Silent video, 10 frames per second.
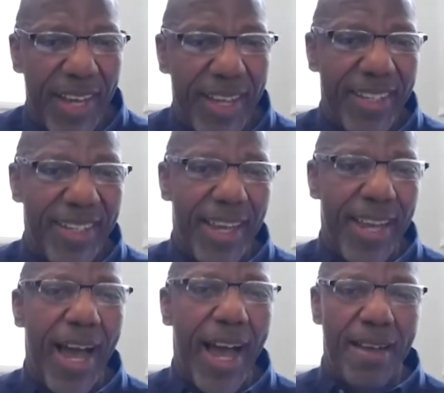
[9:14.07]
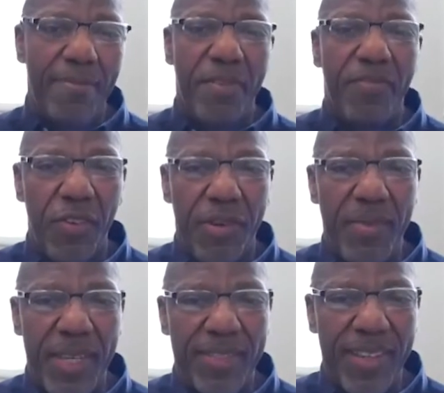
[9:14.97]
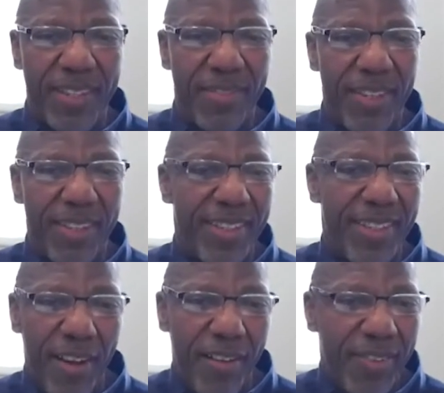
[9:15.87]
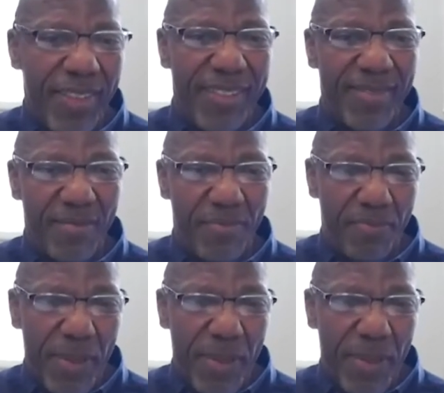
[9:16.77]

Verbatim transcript: That is a high performing district that's often